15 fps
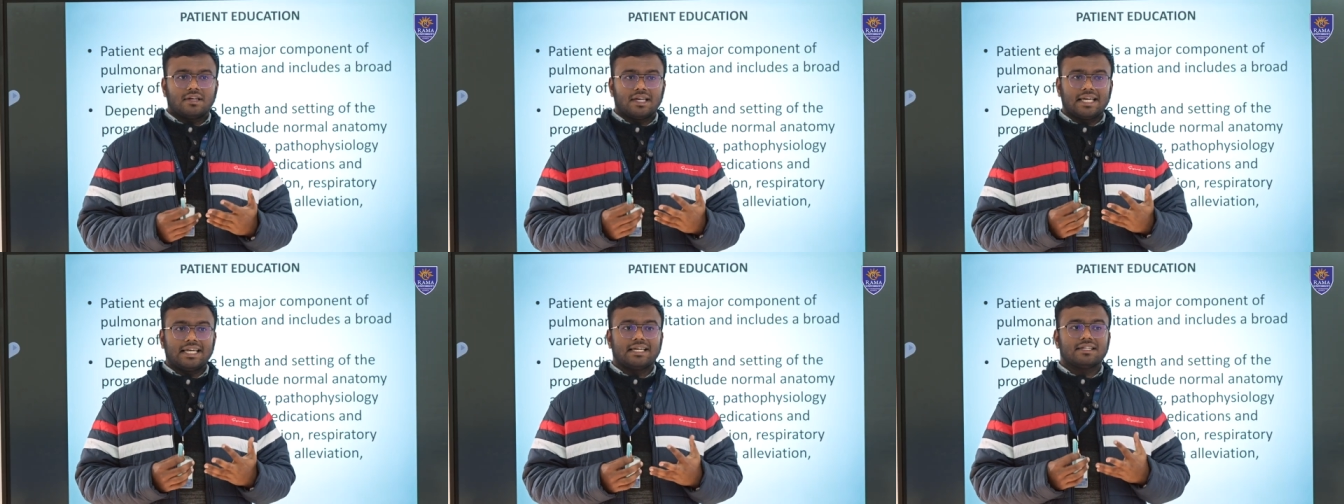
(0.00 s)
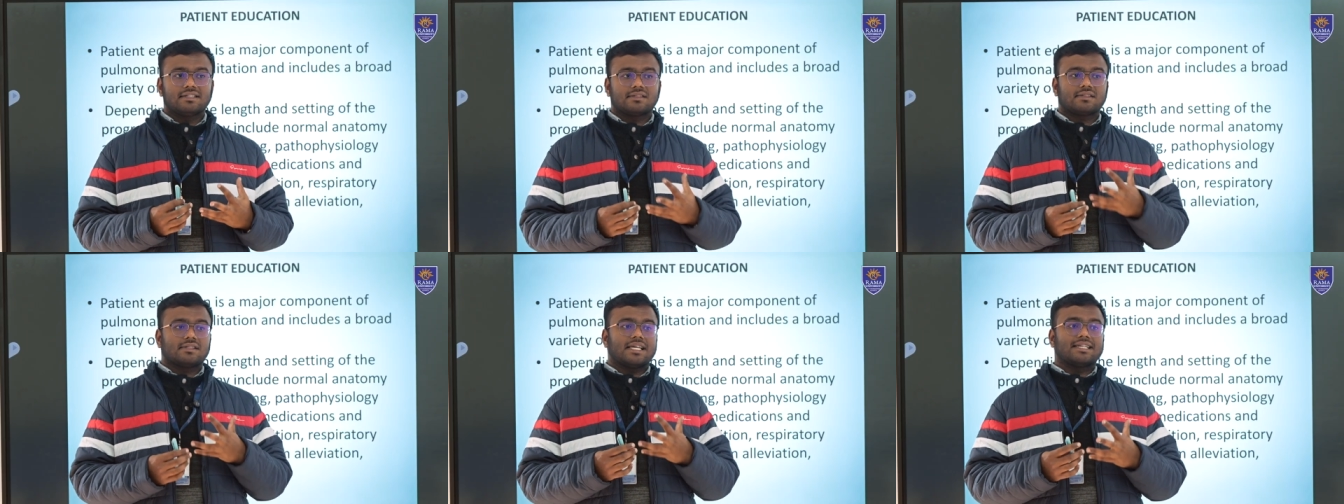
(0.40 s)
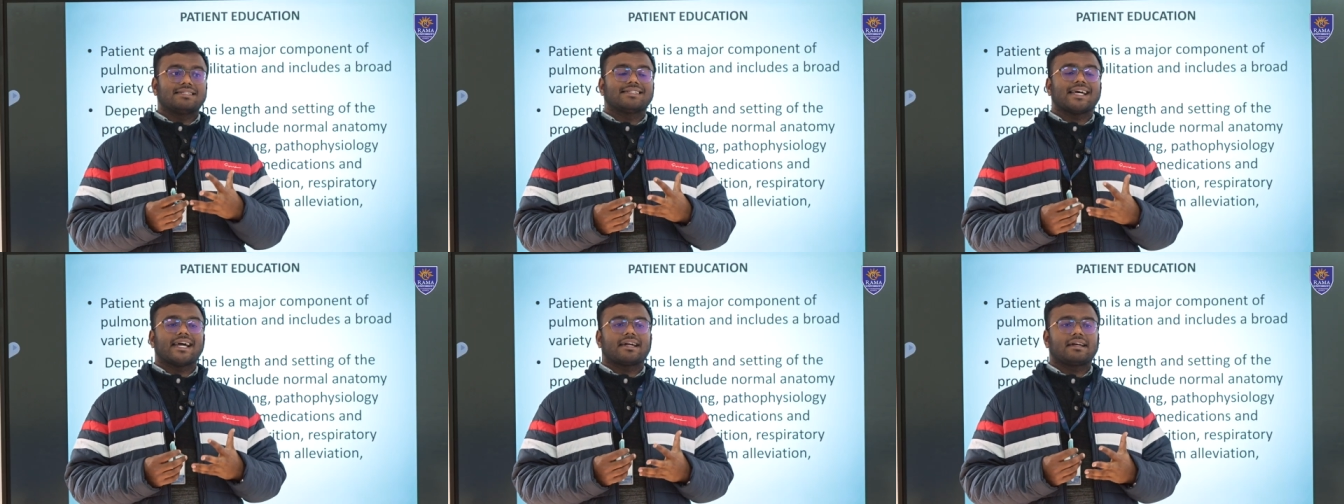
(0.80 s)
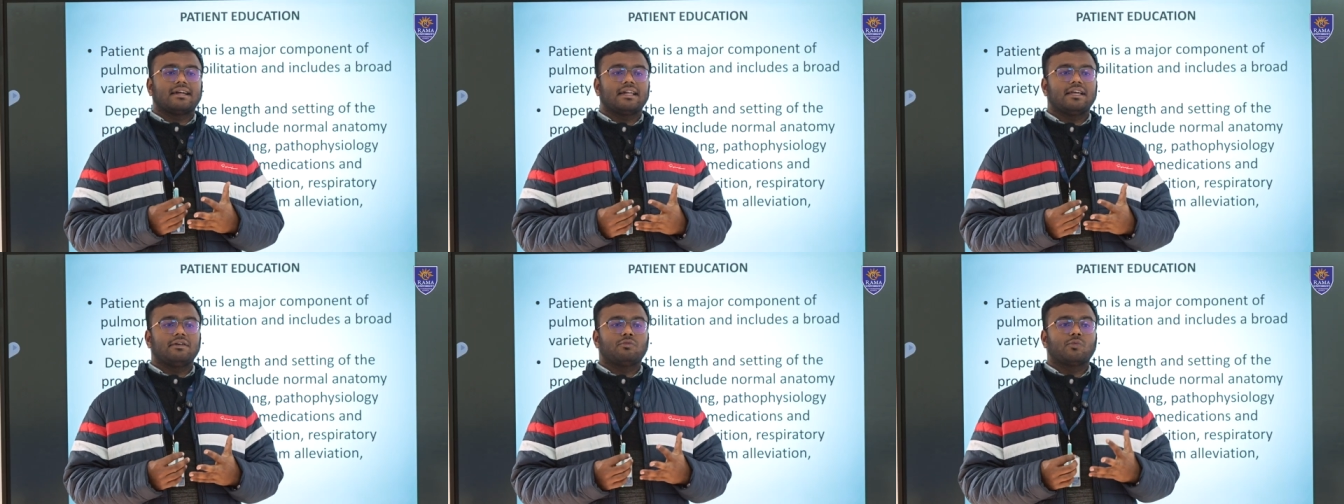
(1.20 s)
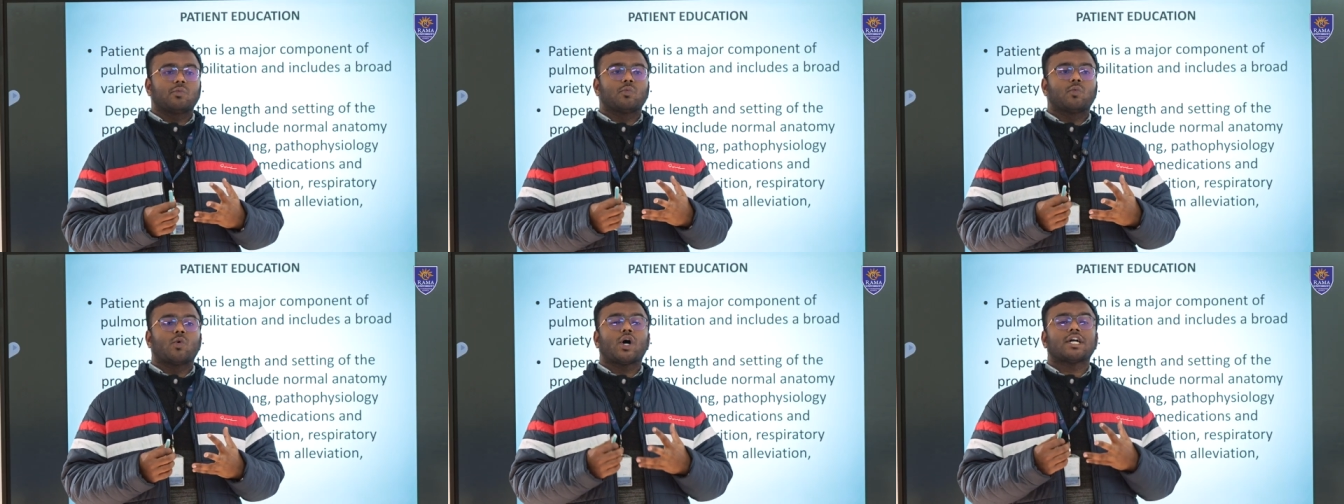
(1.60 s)
he is exactly,
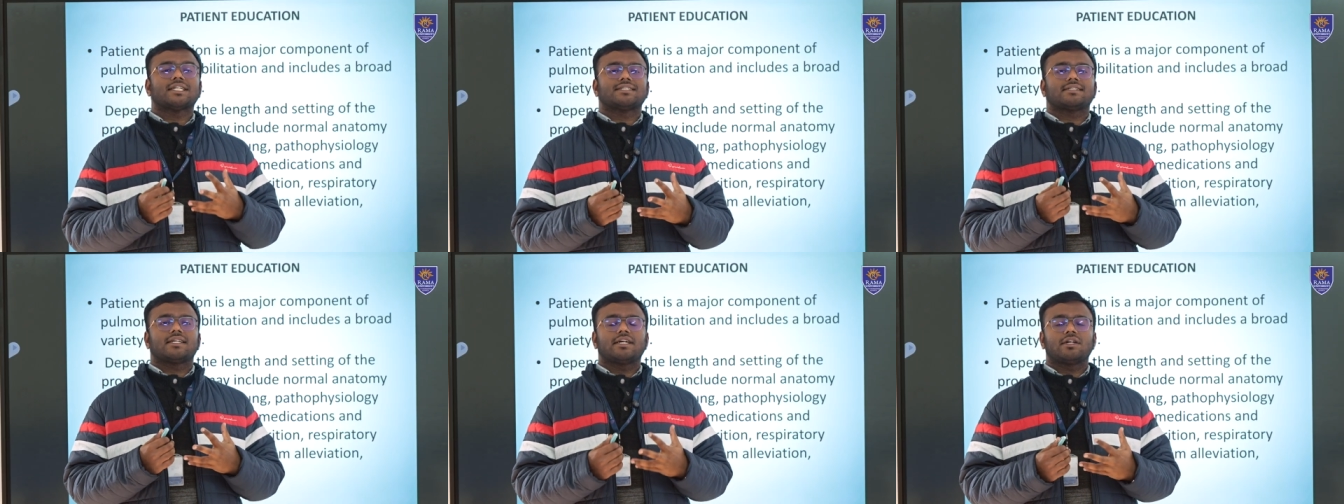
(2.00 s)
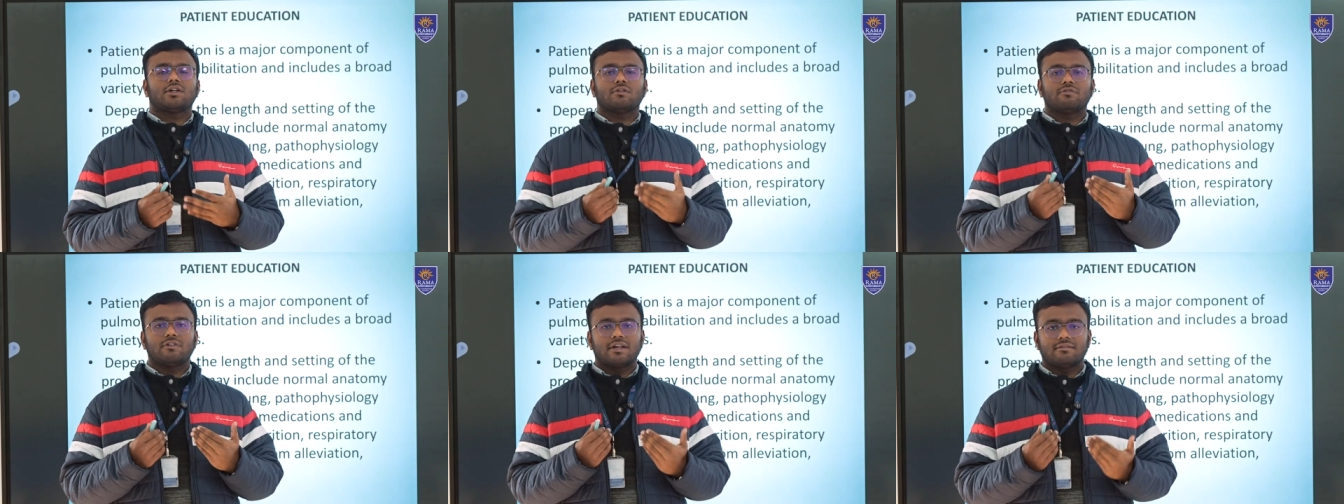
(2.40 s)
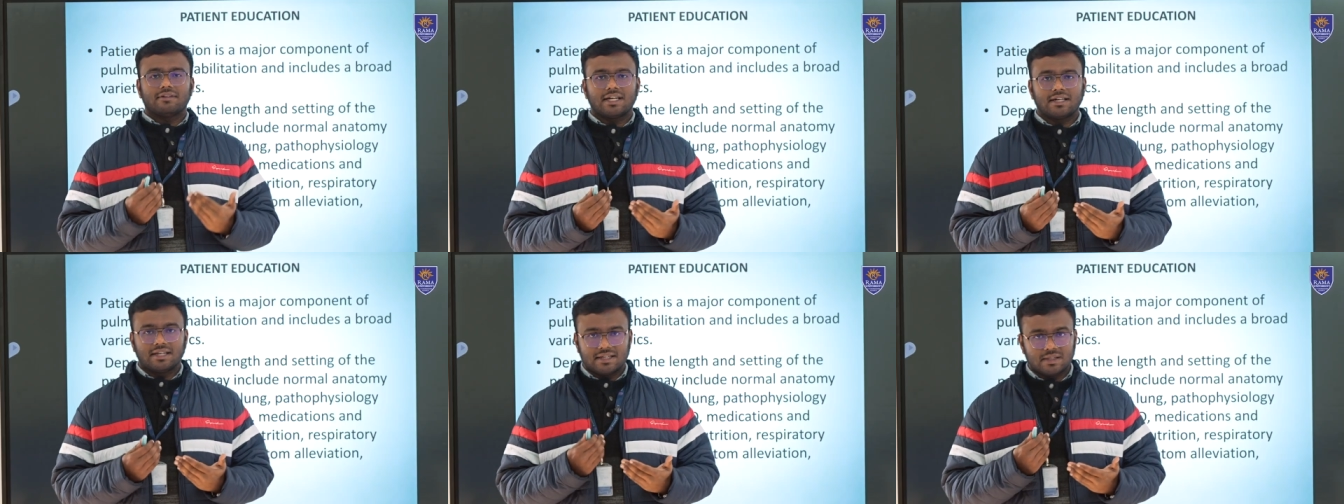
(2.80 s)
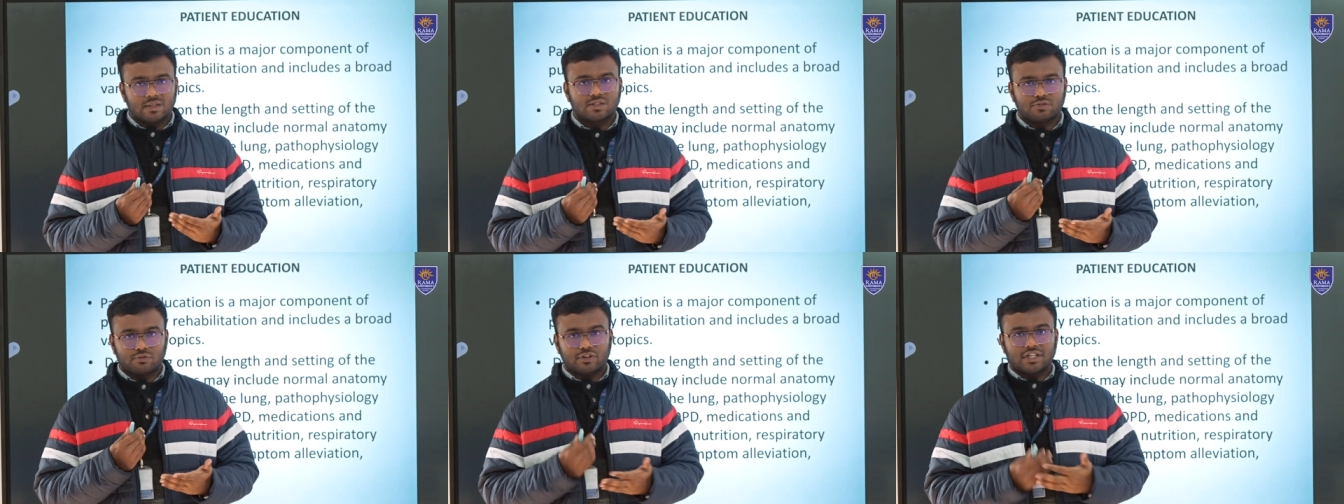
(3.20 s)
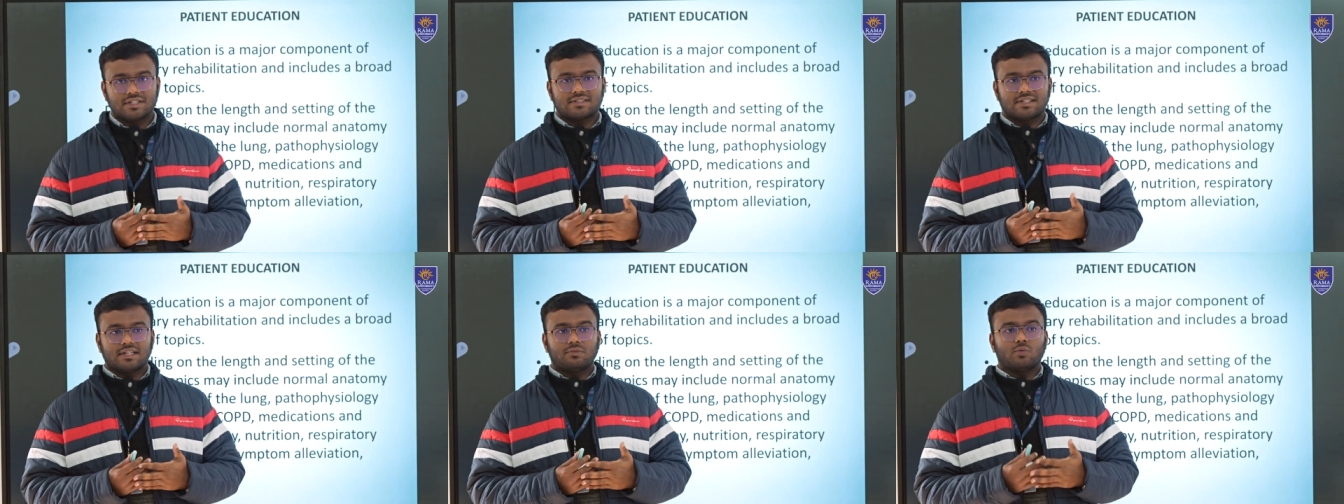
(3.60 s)
what state of level he is
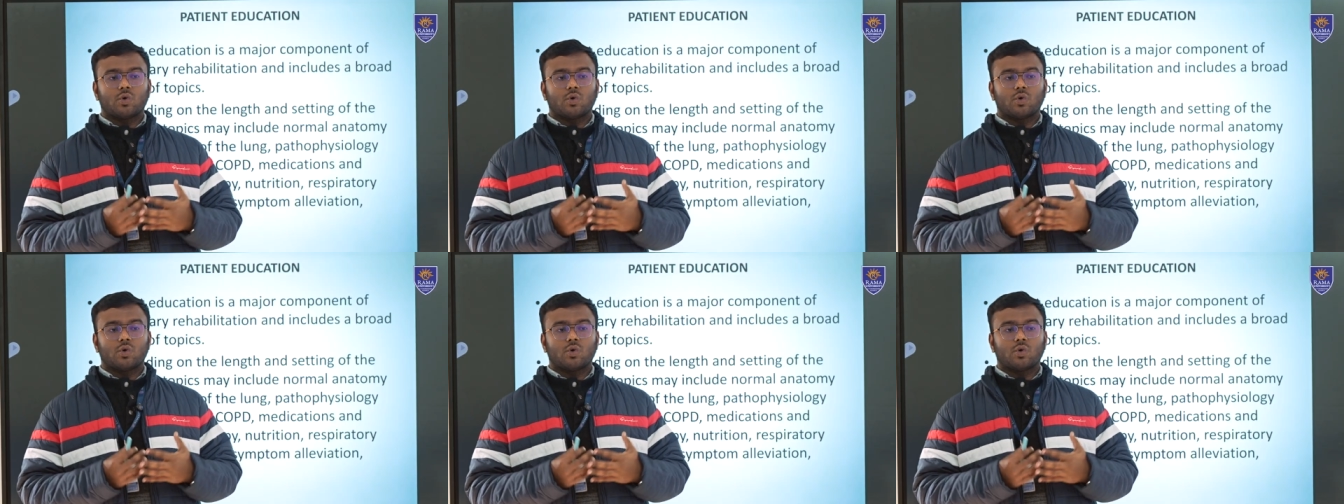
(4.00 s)
facing,